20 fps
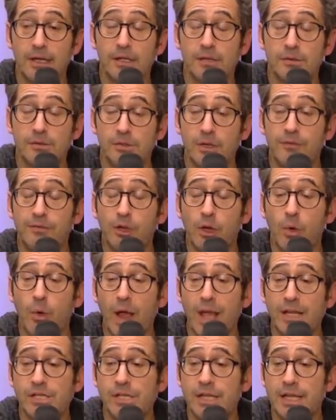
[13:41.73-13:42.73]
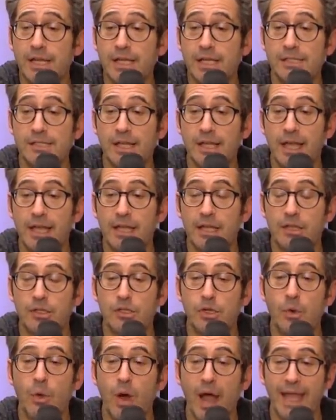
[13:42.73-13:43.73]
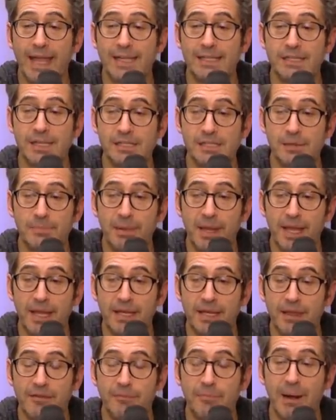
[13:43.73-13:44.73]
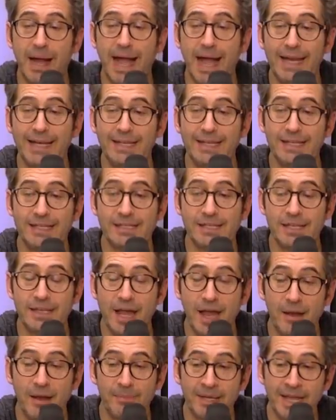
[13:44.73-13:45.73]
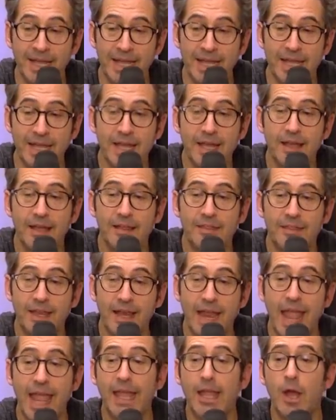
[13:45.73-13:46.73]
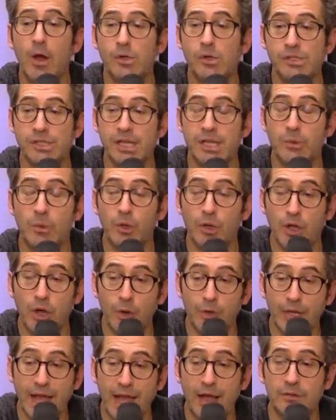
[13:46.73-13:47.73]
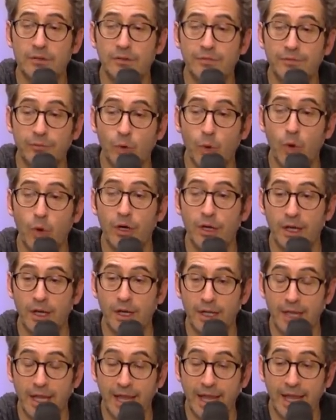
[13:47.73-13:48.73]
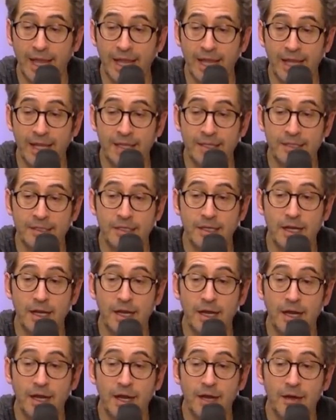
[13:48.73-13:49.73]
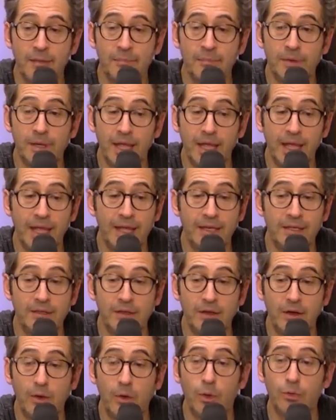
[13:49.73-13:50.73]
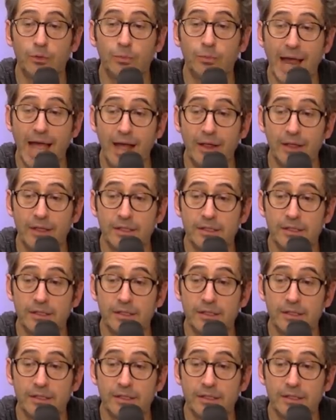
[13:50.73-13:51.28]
So if the question is like, do I anticipate if Biden is the nominee that AOC will go down to Florida and um, and hold and Broward